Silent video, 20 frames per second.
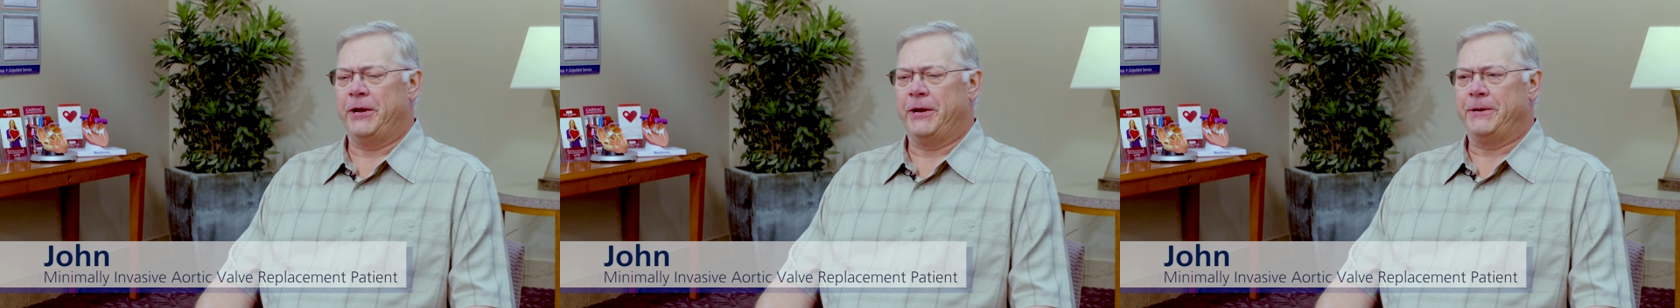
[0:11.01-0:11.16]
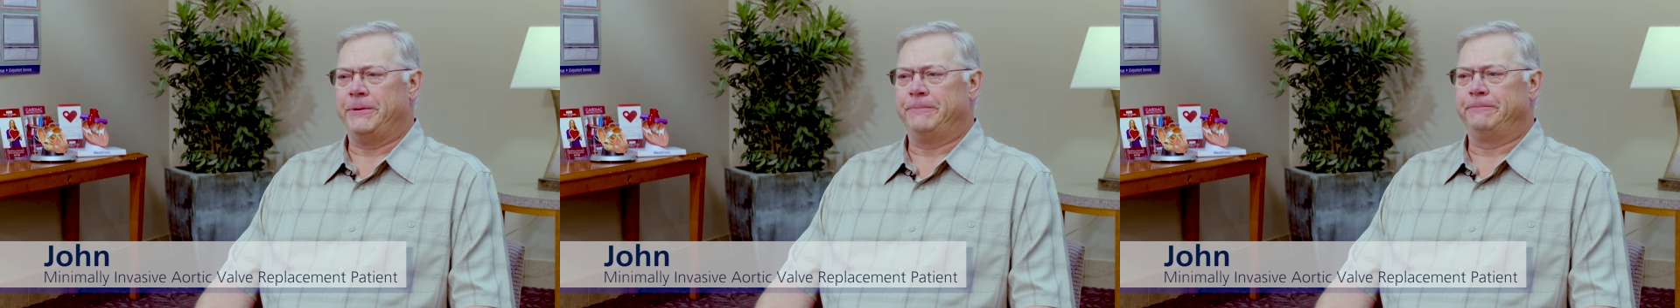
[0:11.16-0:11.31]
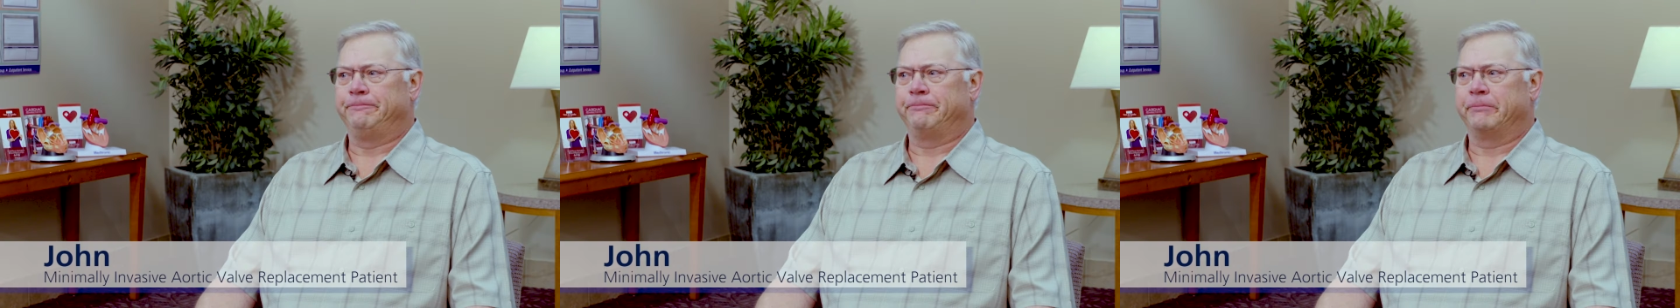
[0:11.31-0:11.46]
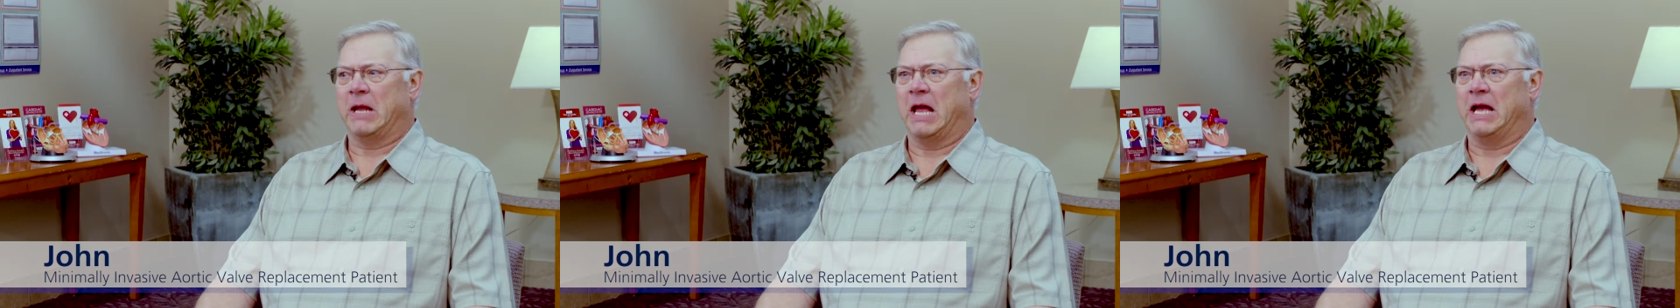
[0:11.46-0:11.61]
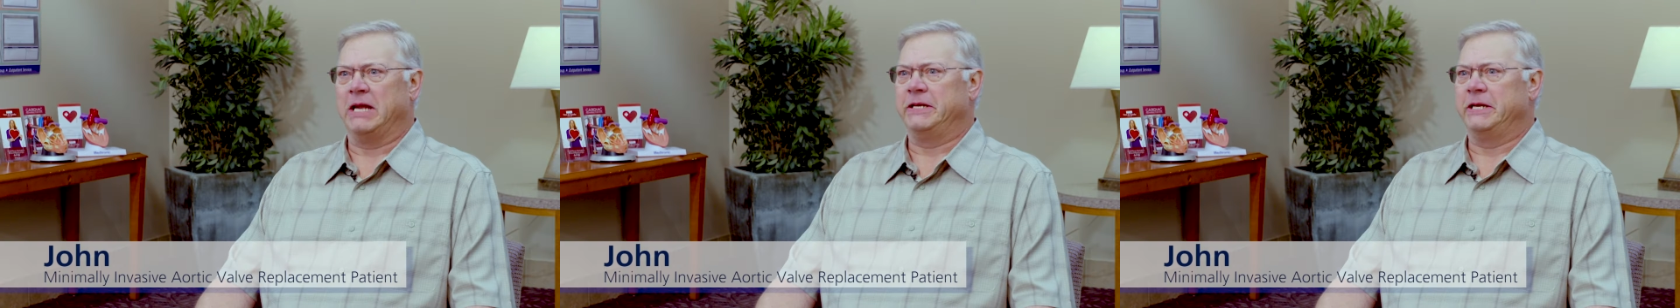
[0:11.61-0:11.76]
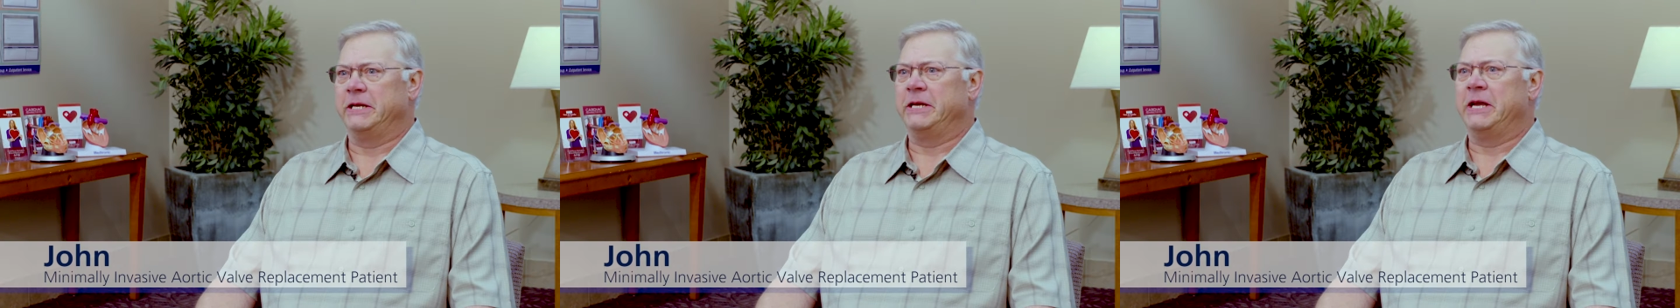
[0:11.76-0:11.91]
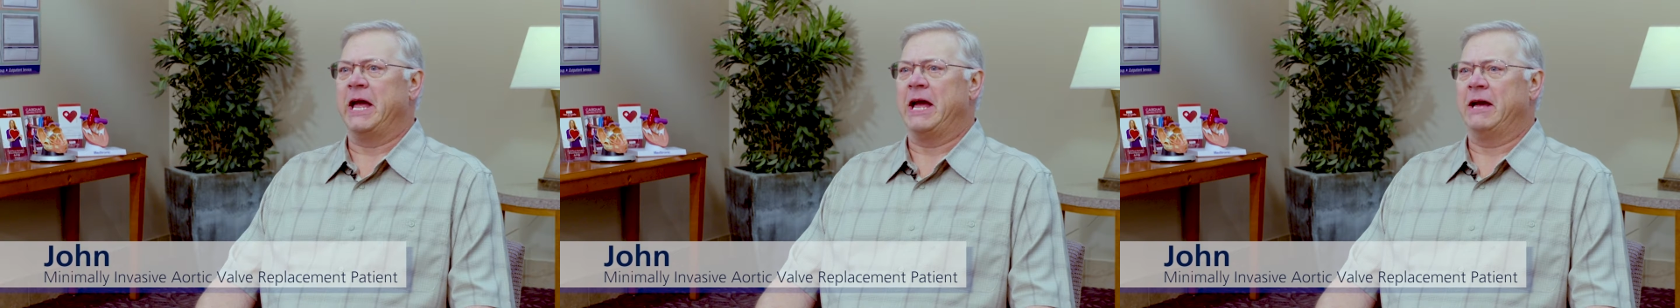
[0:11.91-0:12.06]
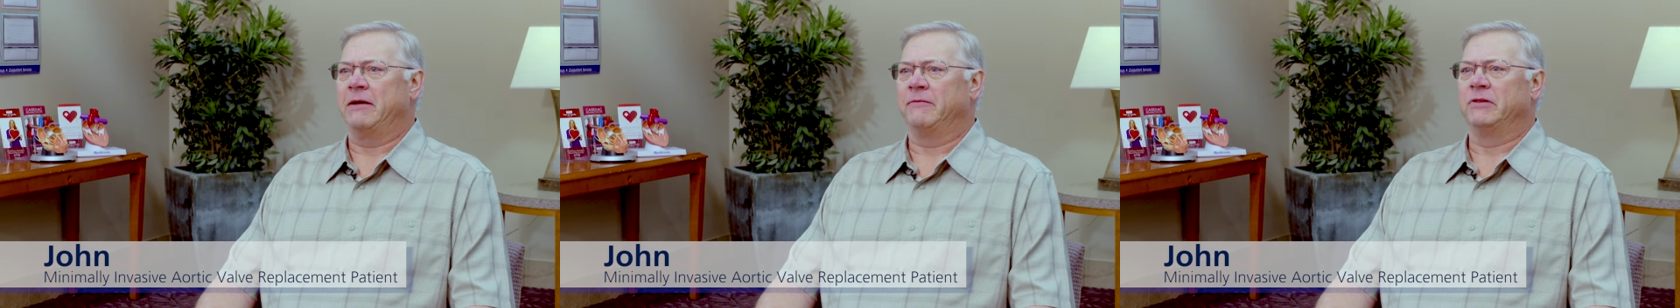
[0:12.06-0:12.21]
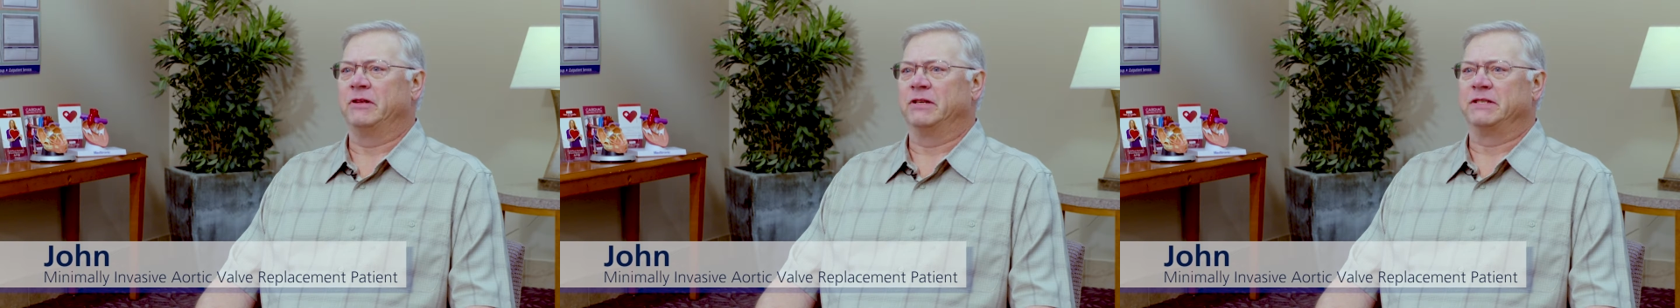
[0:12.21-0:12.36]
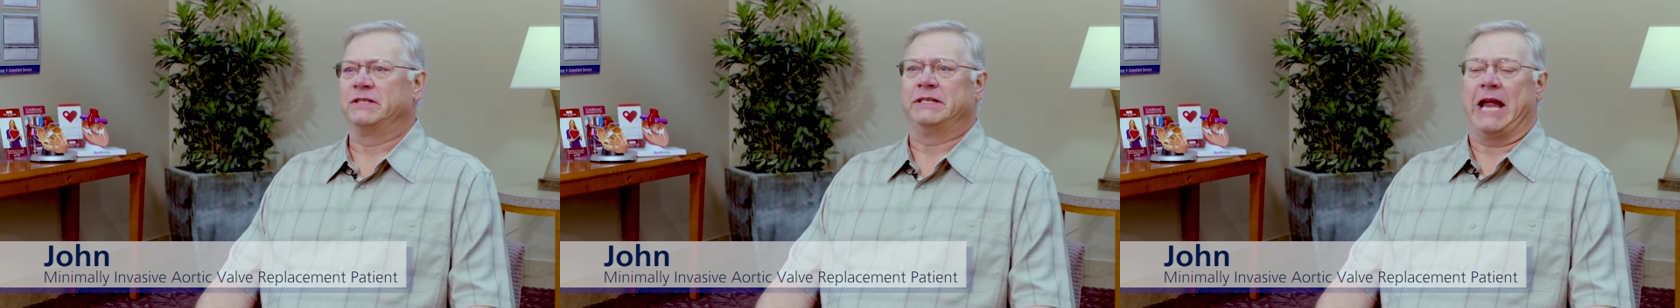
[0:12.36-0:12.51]
um, I didn't have
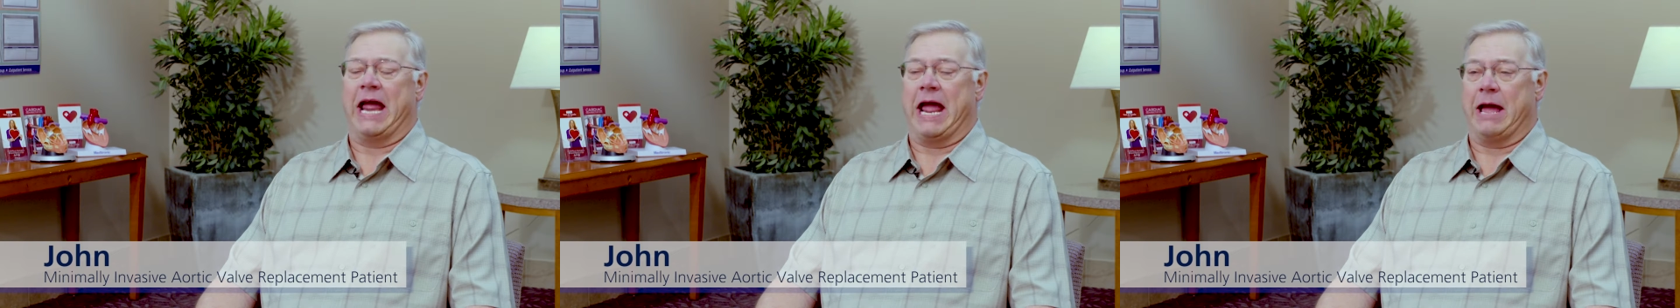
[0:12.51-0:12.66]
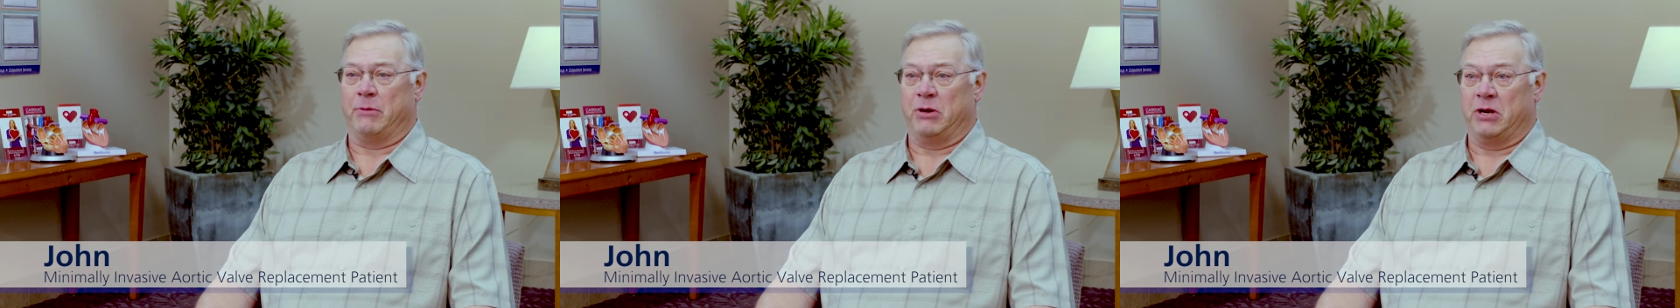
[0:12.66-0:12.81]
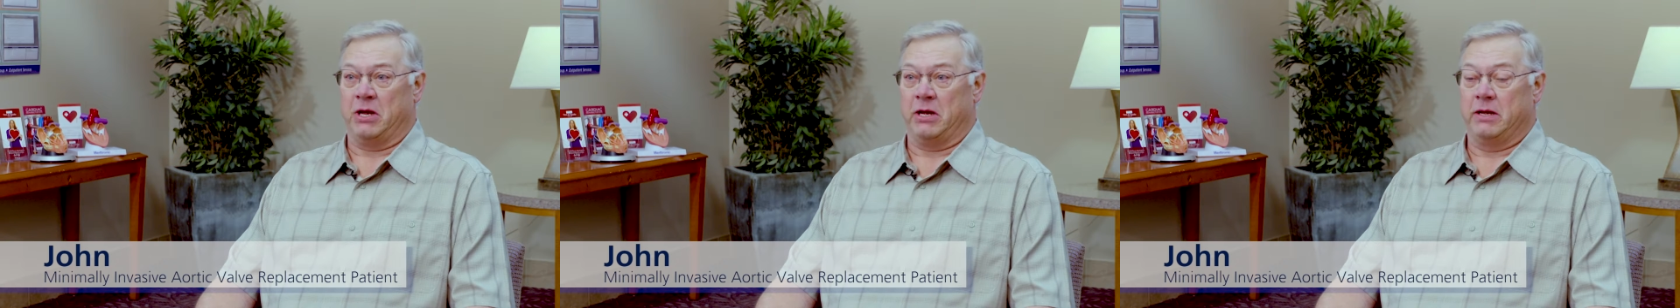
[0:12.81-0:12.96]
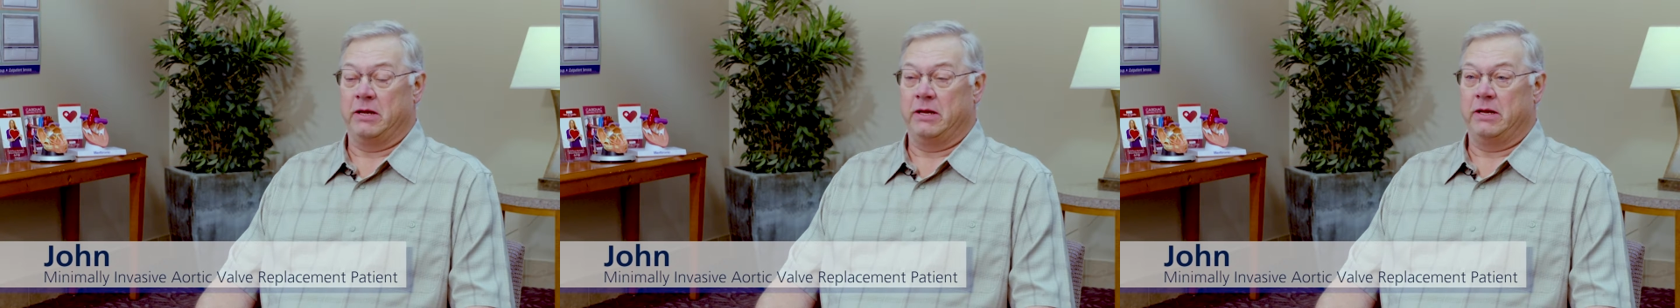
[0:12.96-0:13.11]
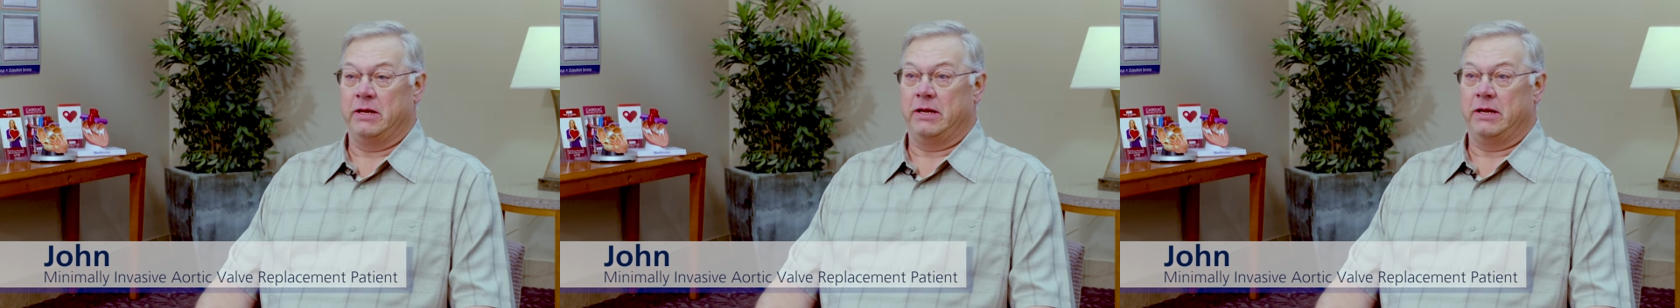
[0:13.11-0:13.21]
the stamina